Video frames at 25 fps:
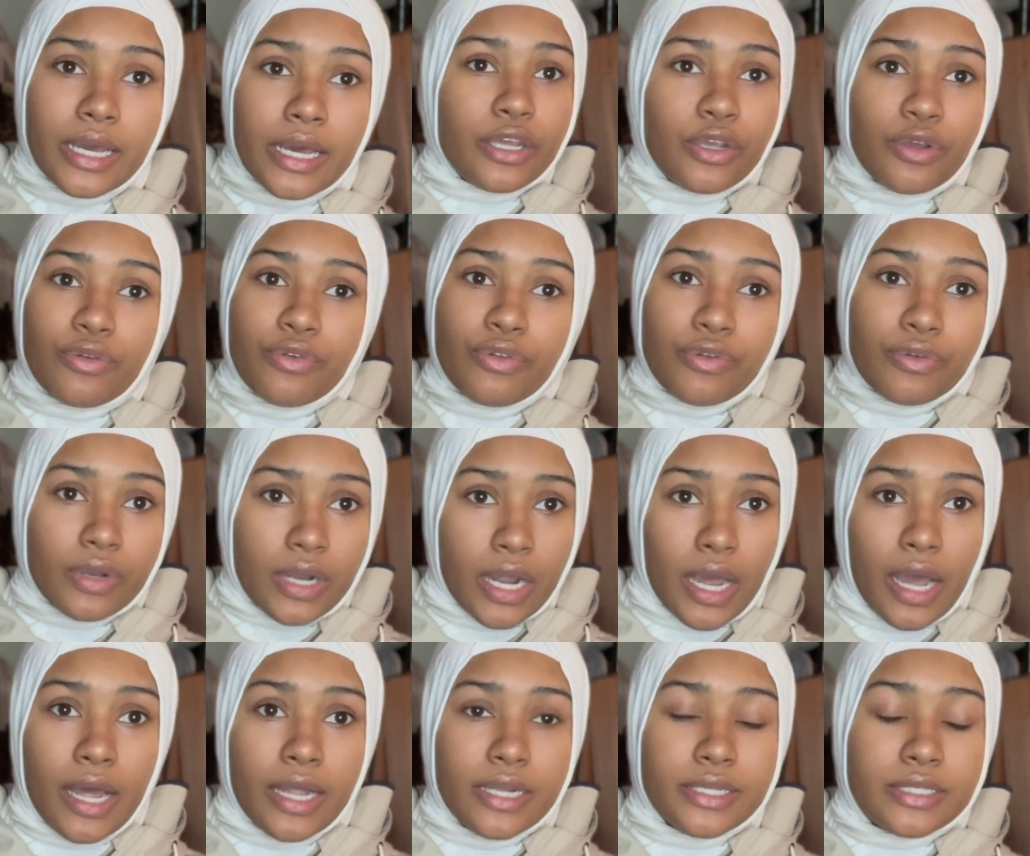You do
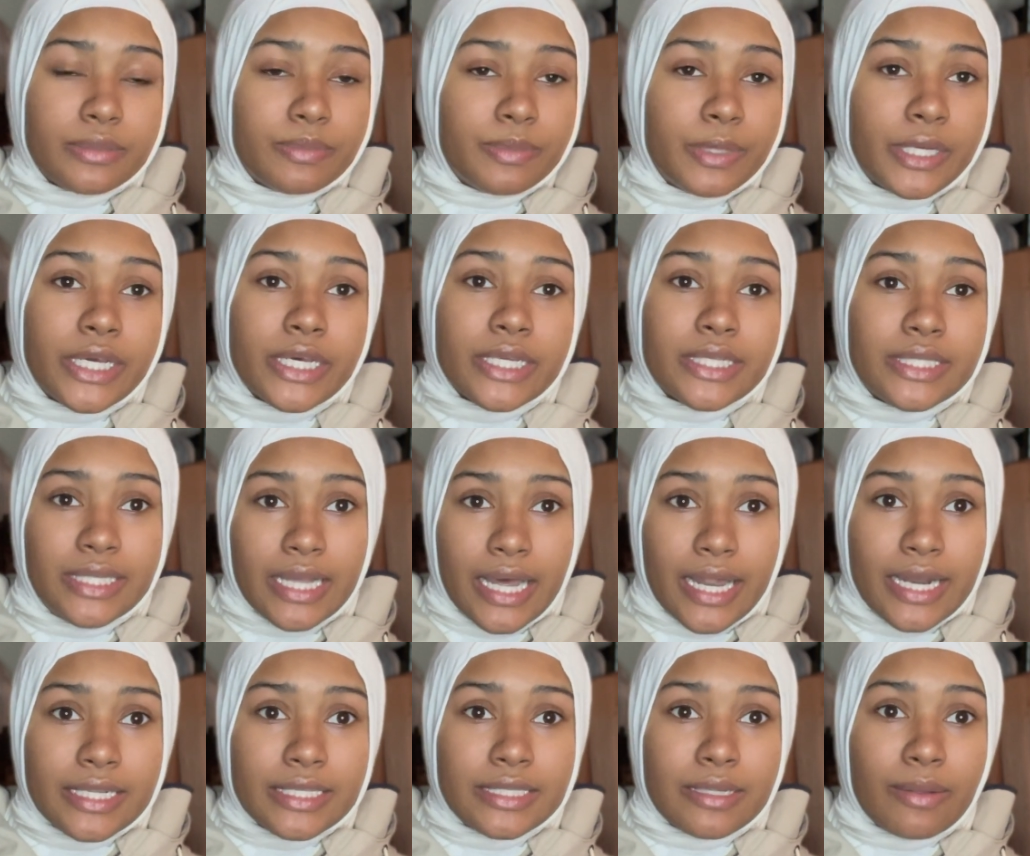not, because
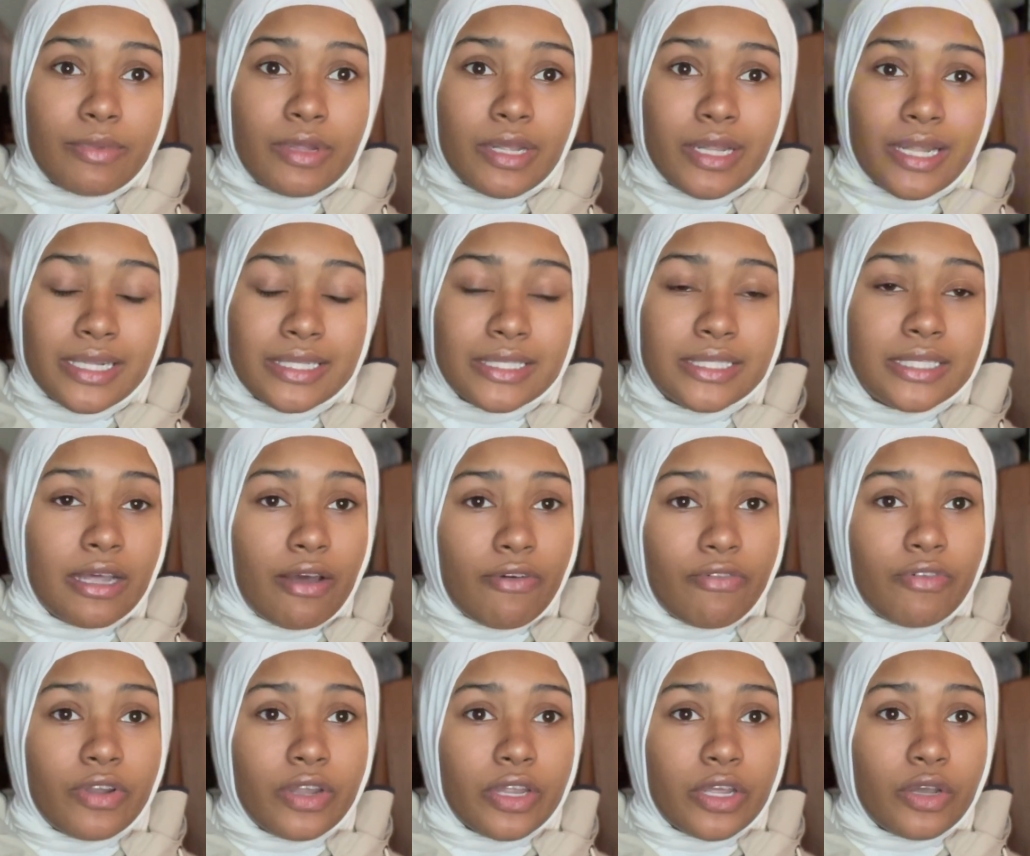that is something that's
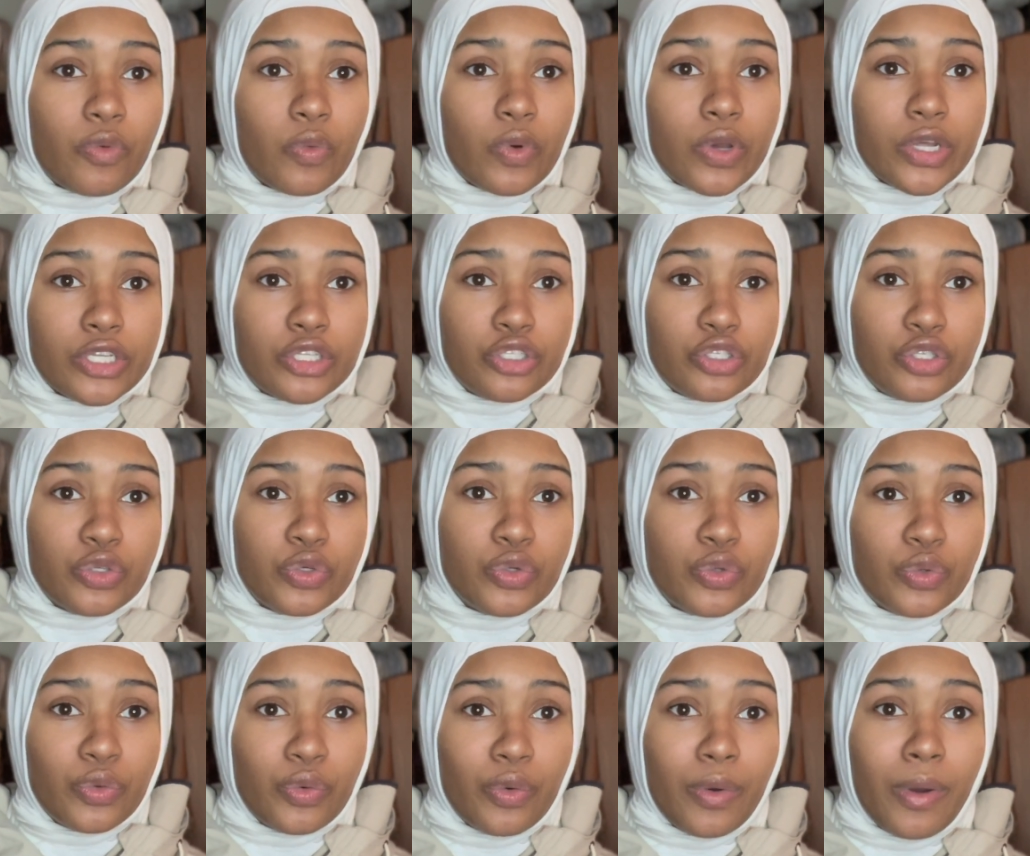definitely going
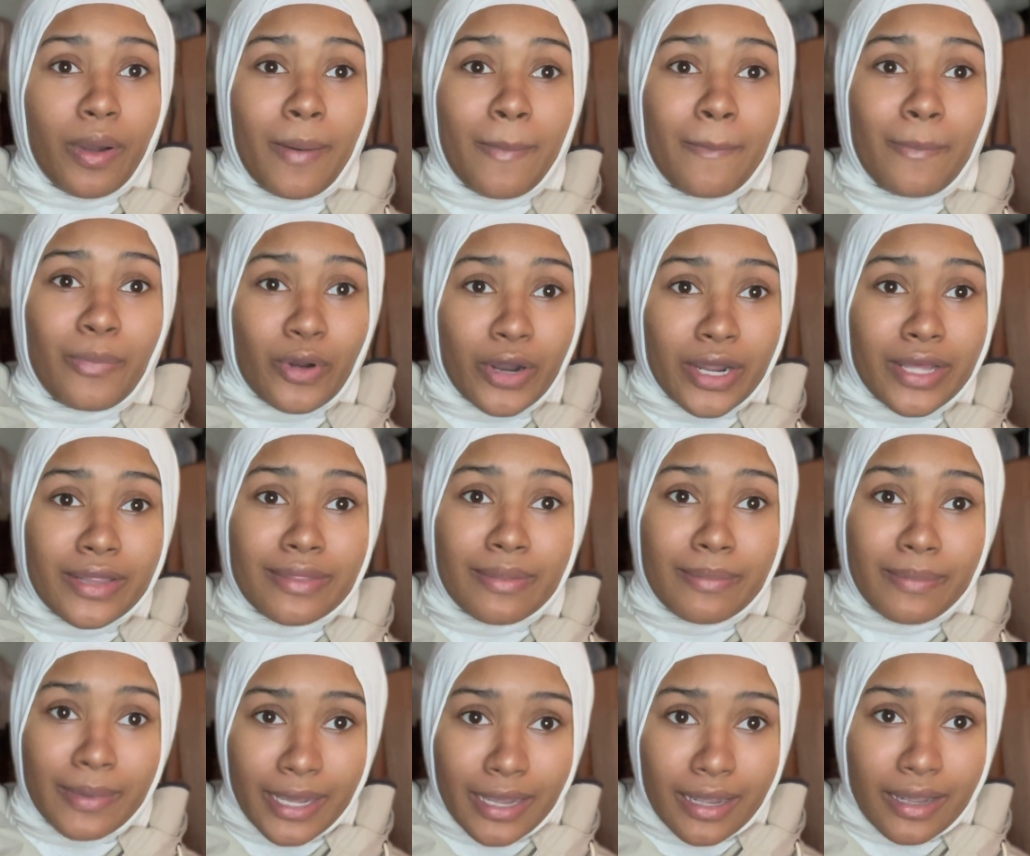to break the
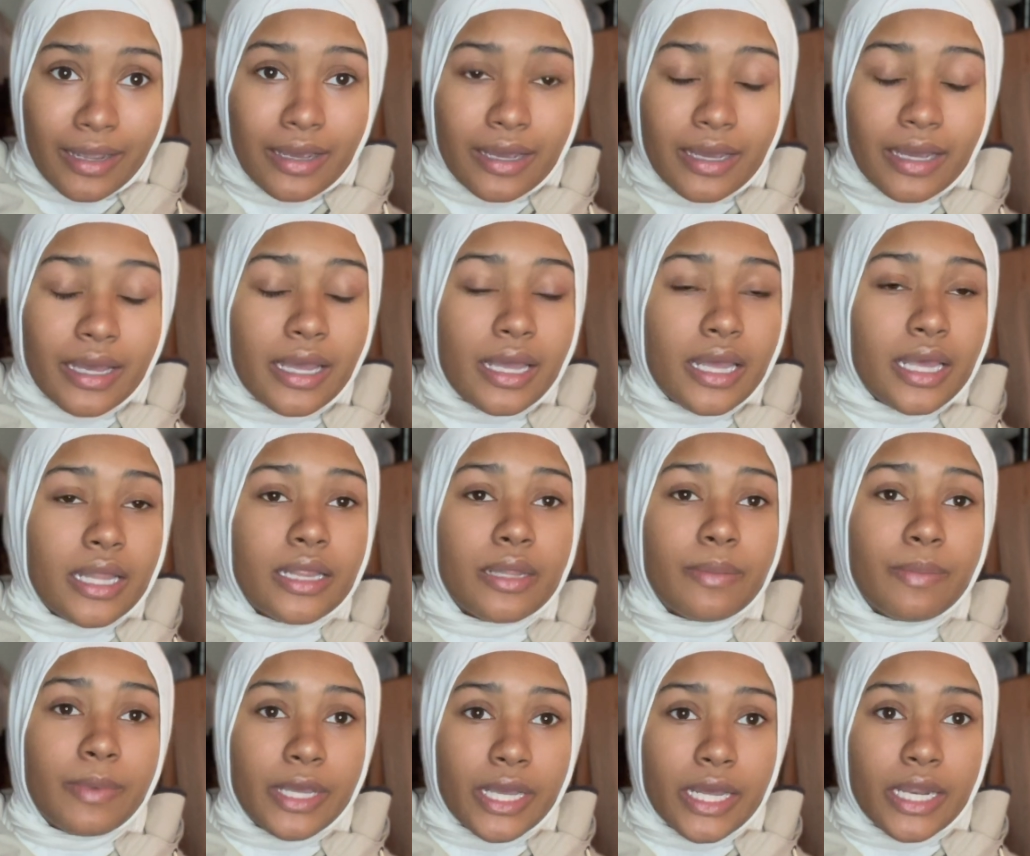bank in the
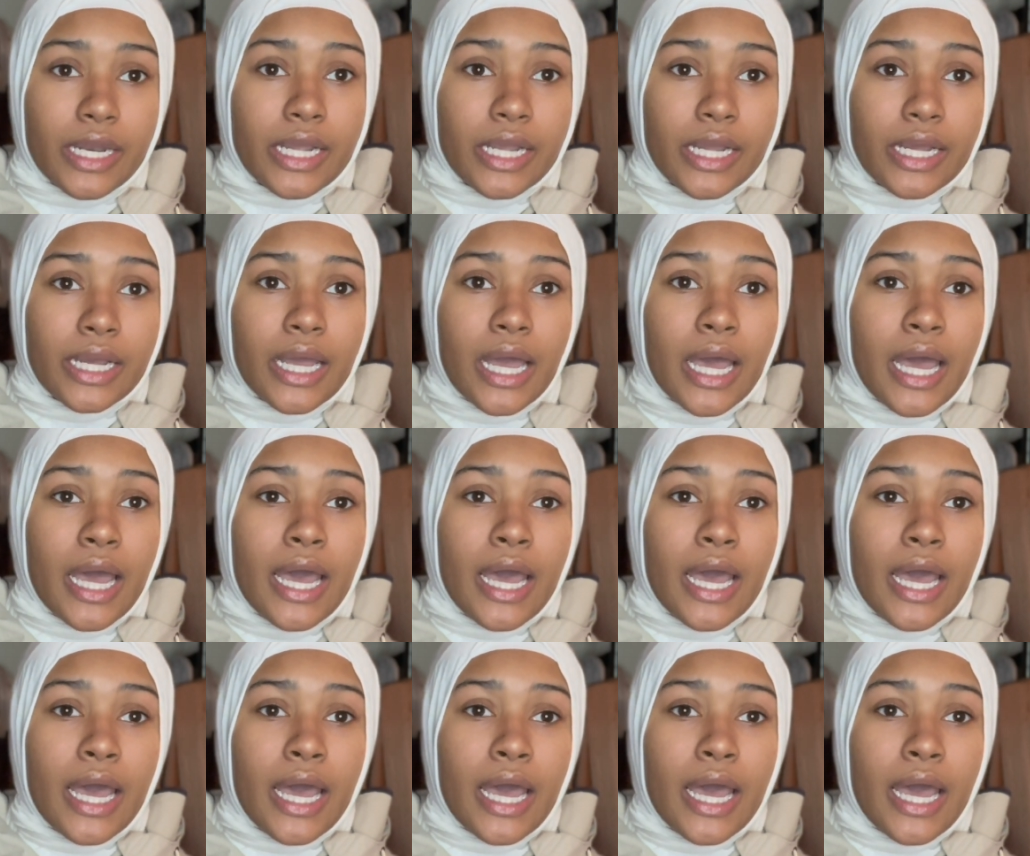beginning.